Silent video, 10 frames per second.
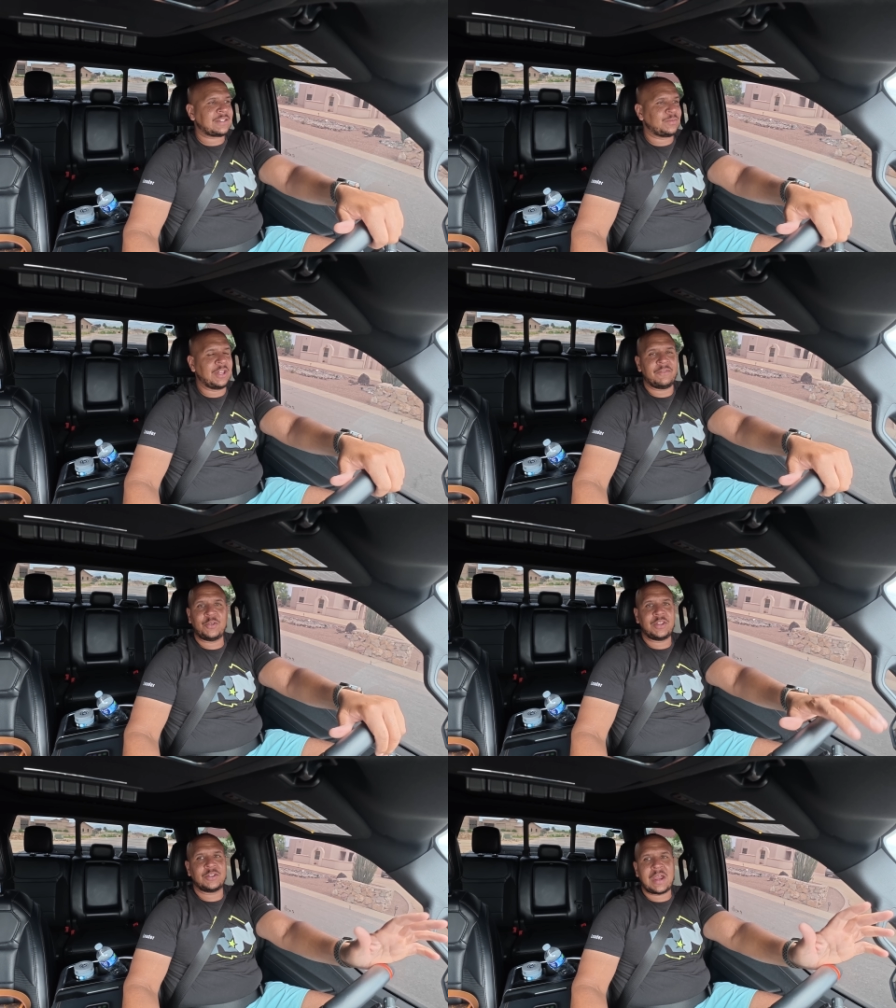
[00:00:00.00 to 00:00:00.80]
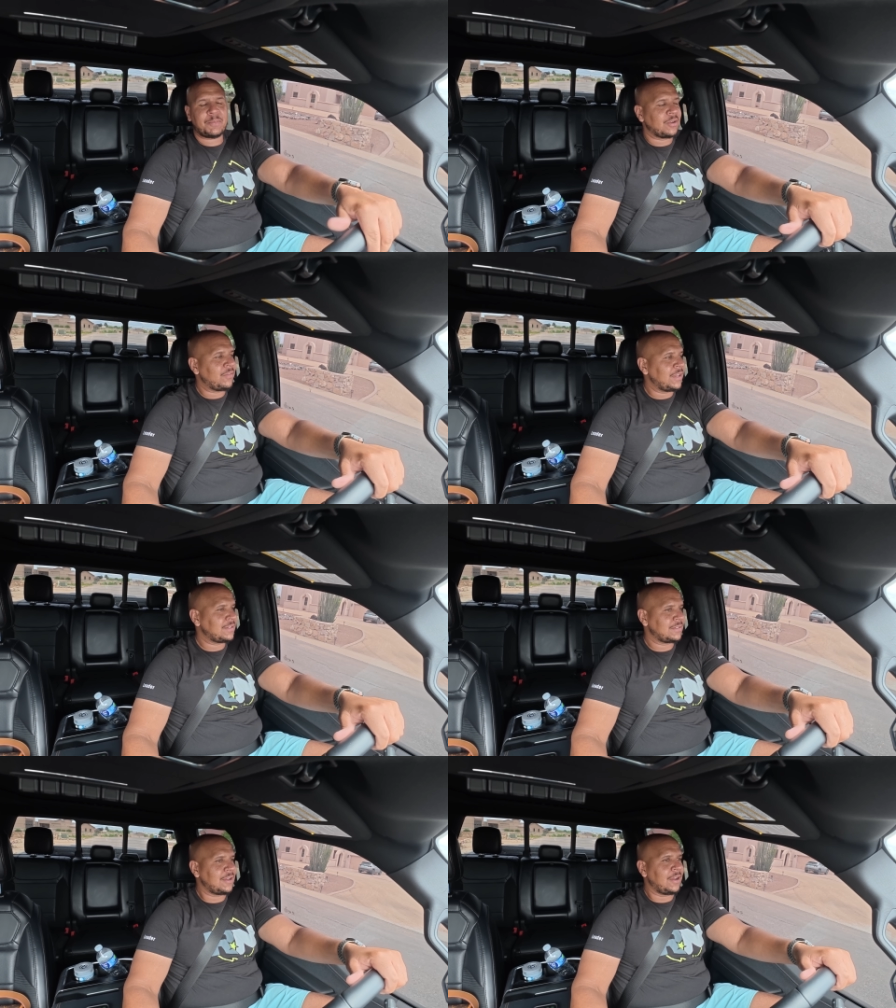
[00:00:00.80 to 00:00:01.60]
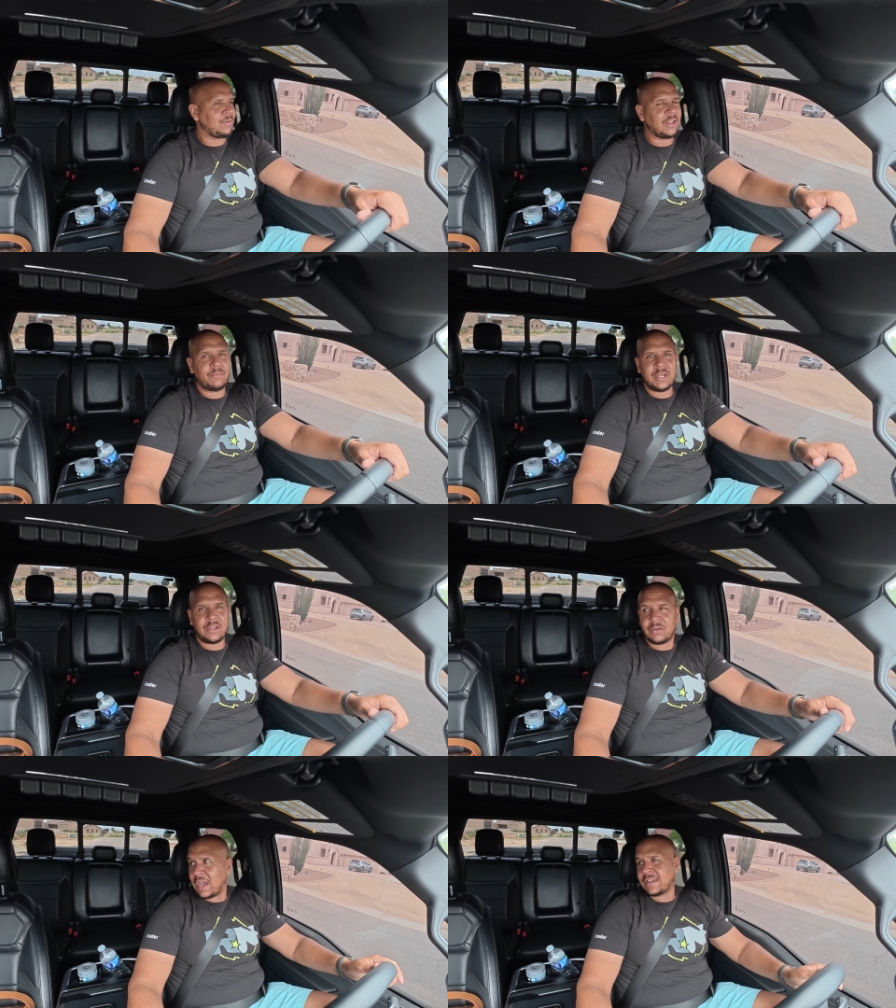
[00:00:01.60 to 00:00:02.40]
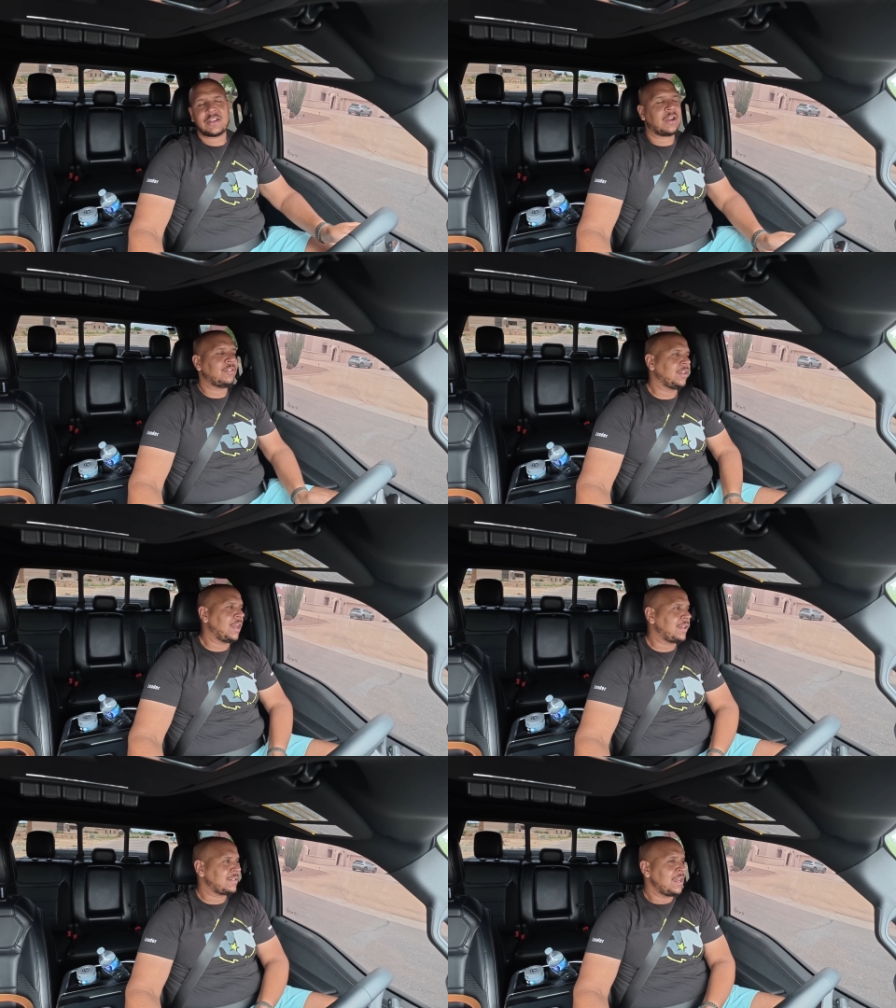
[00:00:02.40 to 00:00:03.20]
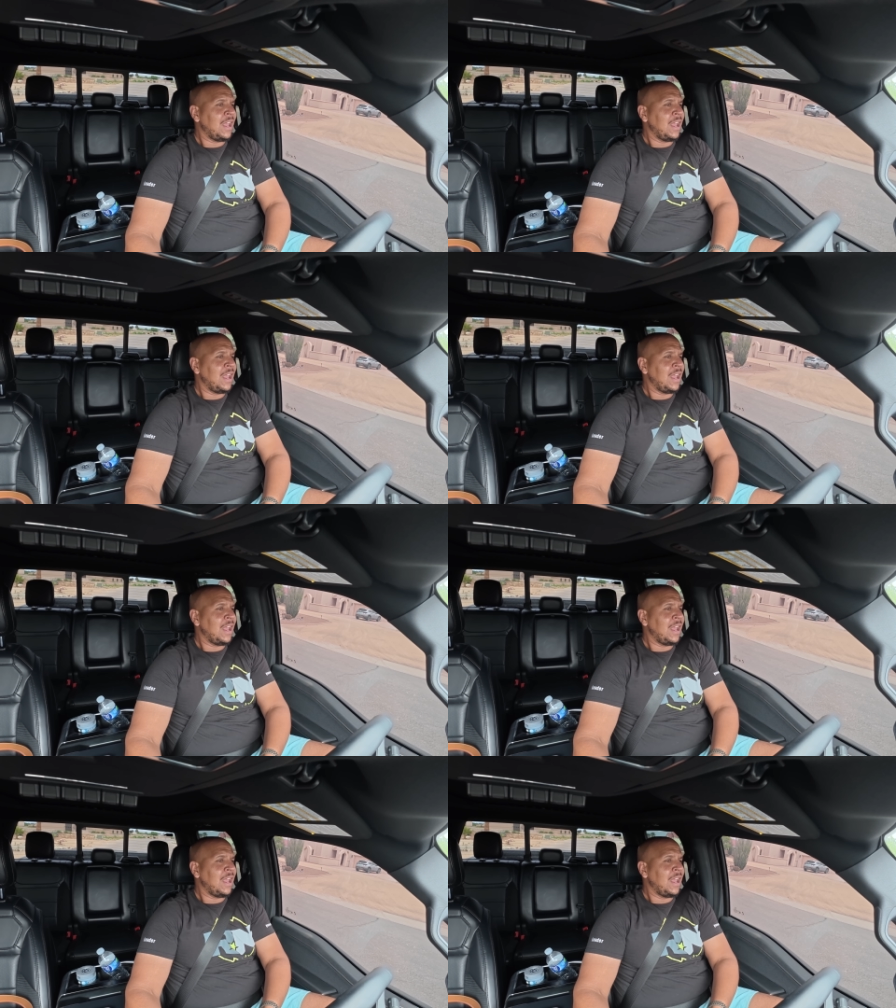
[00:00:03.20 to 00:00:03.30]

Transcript: We love doing these Raptor events. We love meeting you guys, talking to you guys.